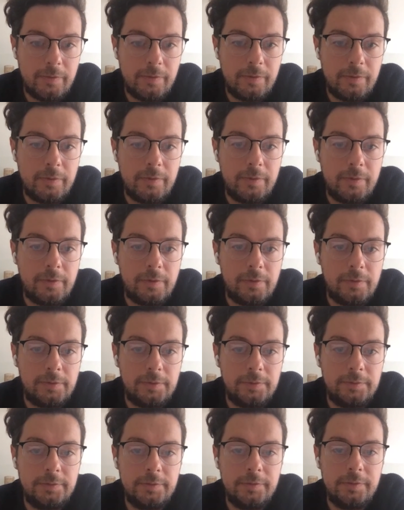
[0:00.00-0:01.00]

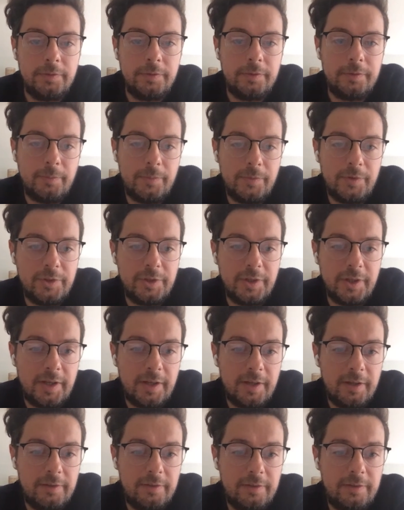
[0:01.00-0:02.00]
for the
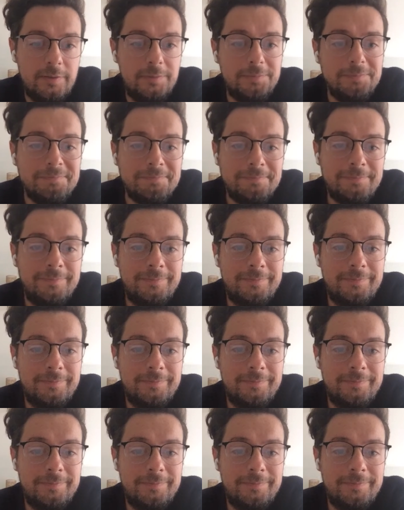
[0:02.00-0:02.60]
chairs.